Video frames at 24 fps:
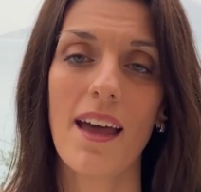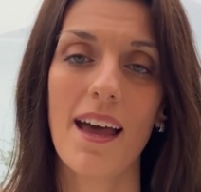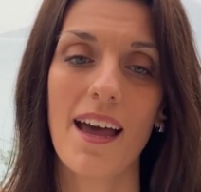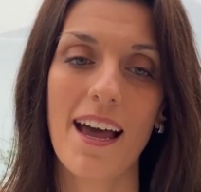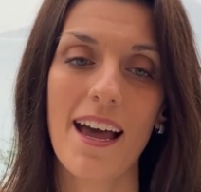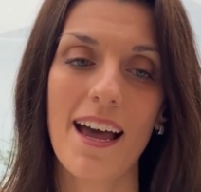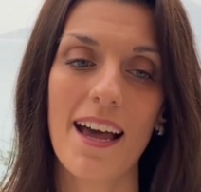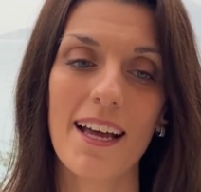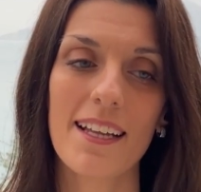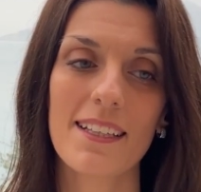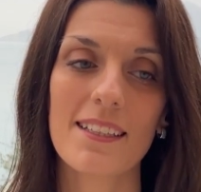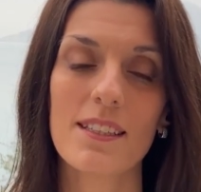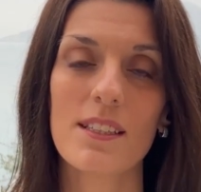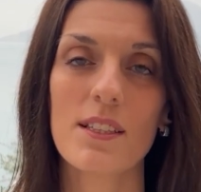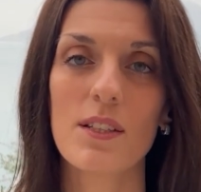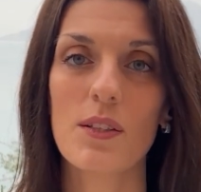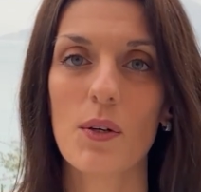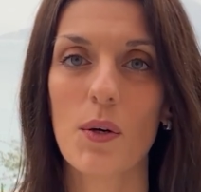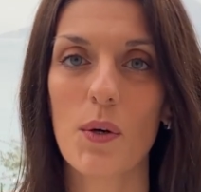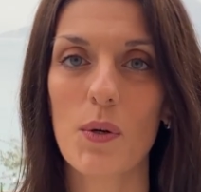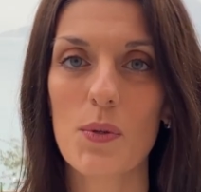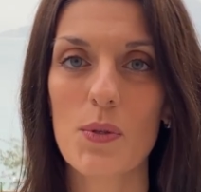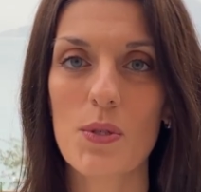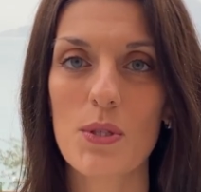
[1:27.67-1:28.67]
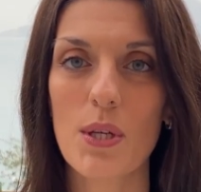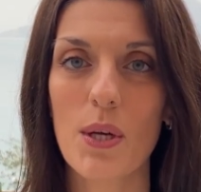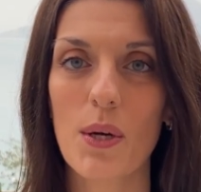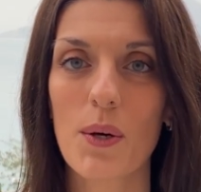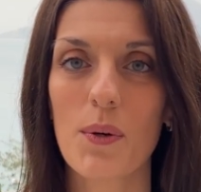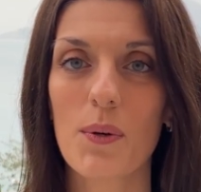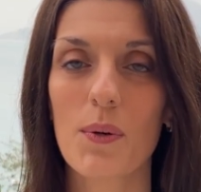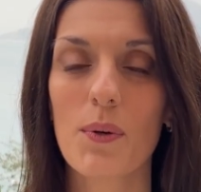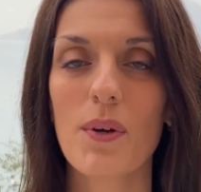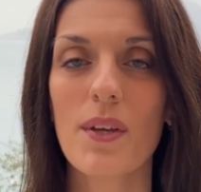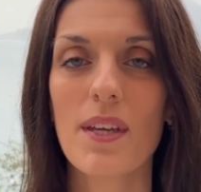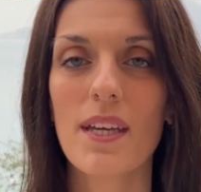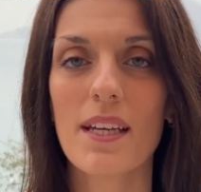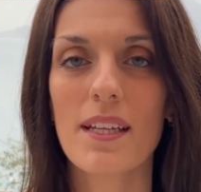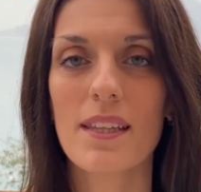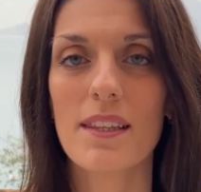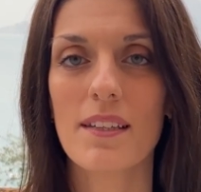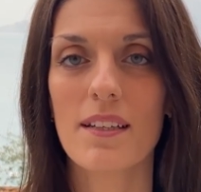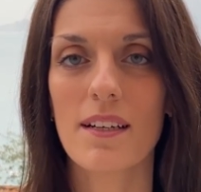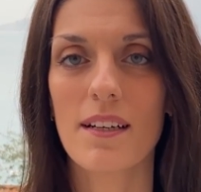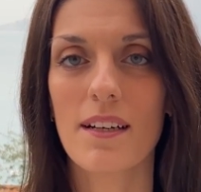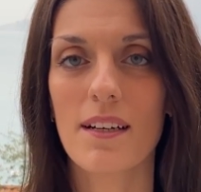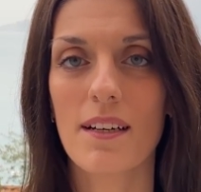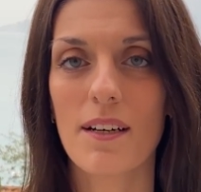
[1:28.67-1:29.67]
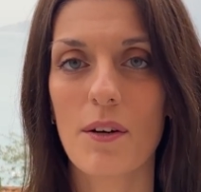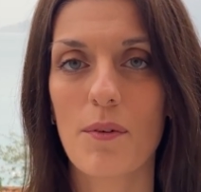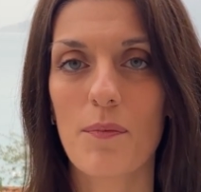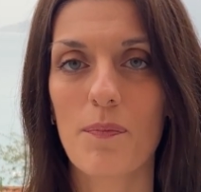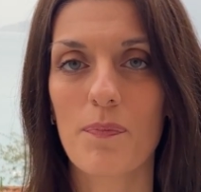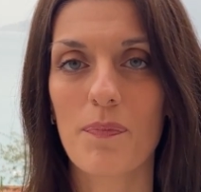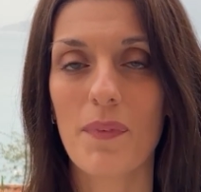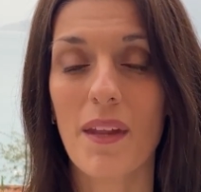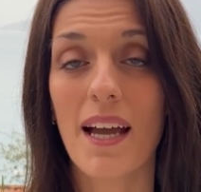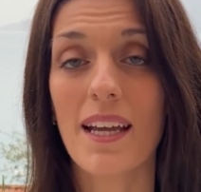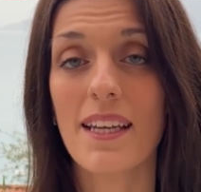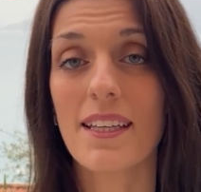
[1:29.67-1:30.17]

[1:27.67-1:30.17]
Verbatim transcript: and also the um,